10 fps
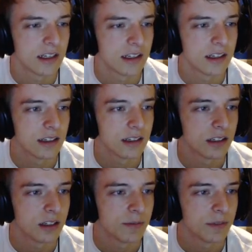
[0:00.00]

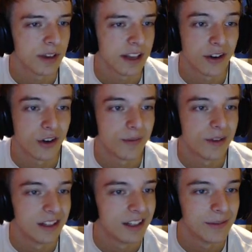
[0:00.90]
At all.
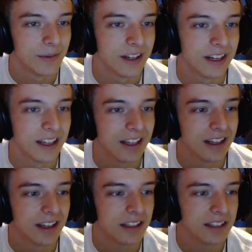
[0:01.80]
But
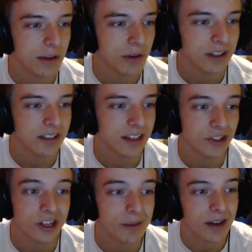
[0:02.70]
stat-wise, actually
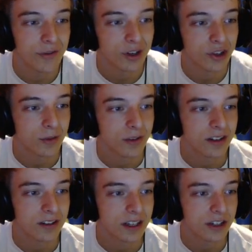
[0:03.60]
not bad for an NU1. It's
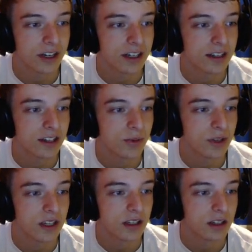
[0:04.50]
got great
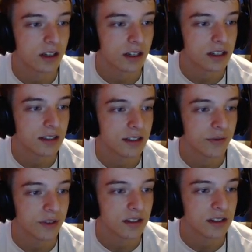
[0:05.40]
HP, decent
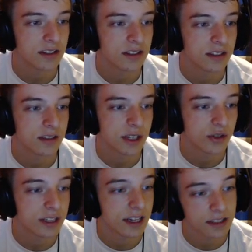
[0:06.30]
defenses. Special
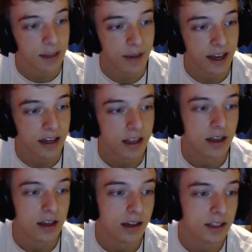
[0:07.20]
attack's not bad.
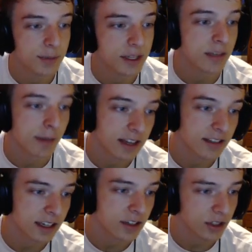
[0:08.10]
Speed's amazing,
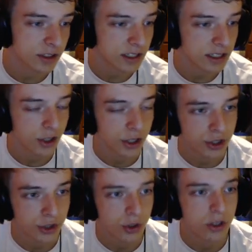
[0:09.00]
as you can see.
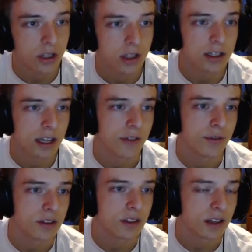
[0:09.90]
32 kind of fits
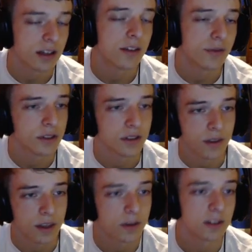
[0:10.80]
the
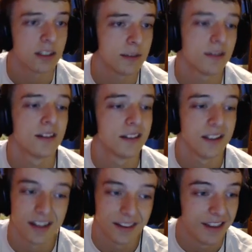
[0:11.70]
theme of the team.
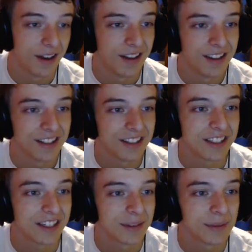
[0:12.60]
Just
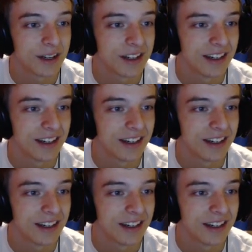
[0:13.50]
kidding. But